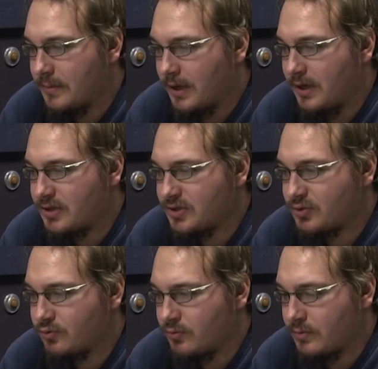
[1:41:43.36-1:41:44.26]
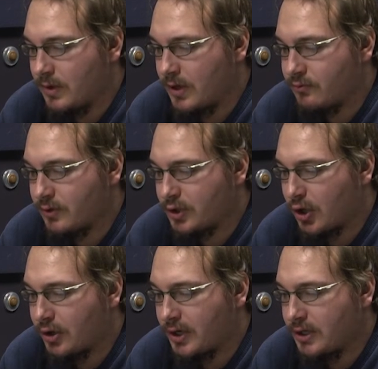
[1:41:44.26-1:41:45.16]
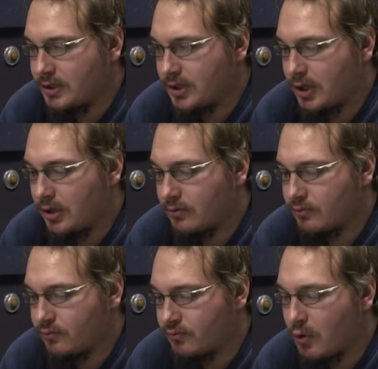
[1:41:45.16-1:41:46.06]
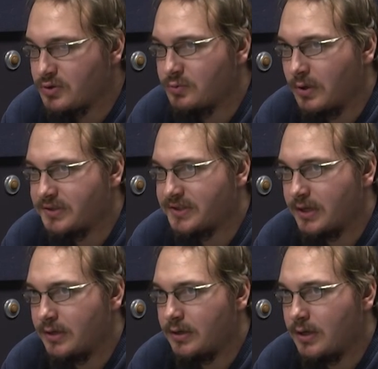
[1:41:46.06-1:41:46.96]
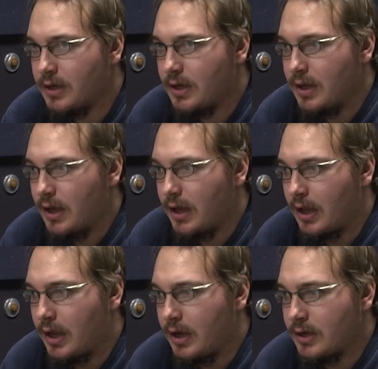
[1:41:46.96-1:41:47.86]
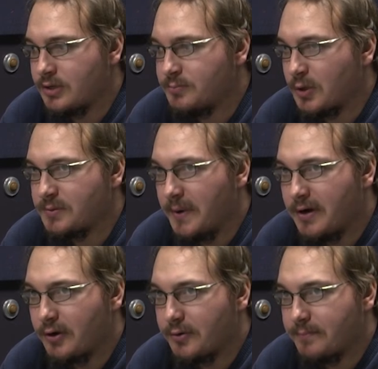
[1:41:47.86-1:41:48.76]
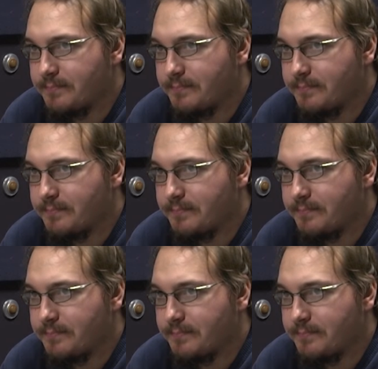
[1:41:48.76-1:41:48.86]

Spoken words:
It's regarding Rose Wilson and Martian Manhunter.